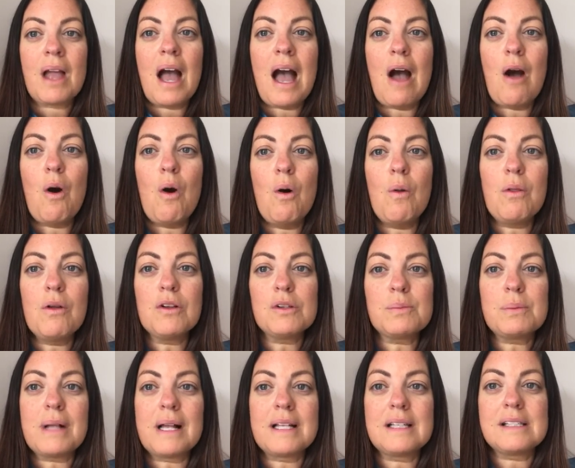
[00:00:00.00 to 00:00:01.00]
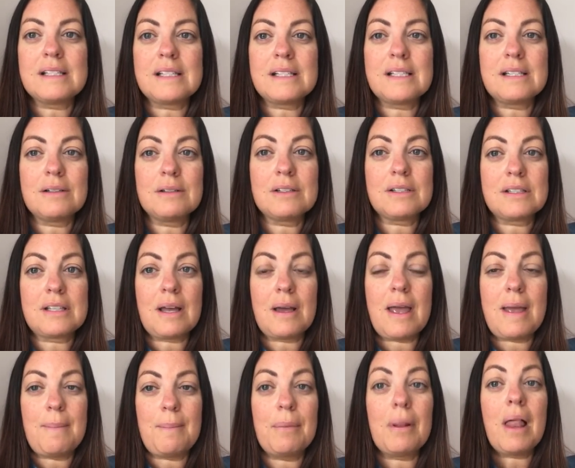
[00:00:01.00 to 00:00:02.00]
I hope those plans are still
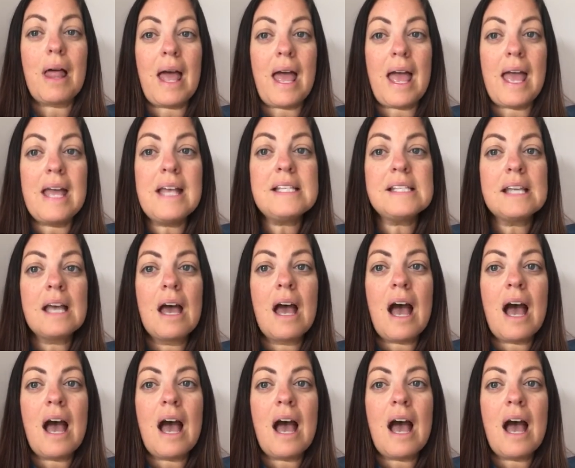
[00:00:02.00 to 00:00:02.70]
in place